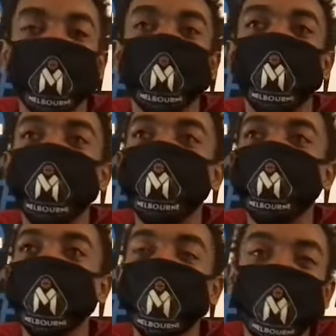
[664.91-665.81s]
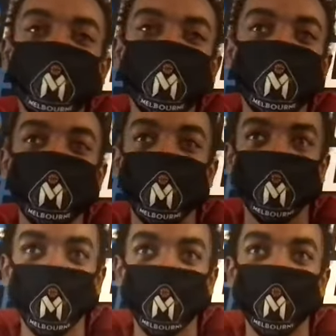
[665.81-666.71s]
know, when he does things
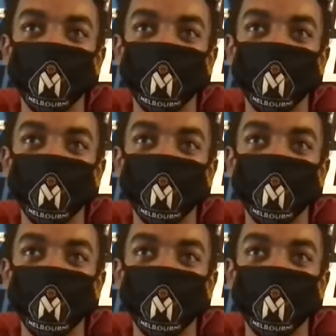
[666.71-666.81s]
like that,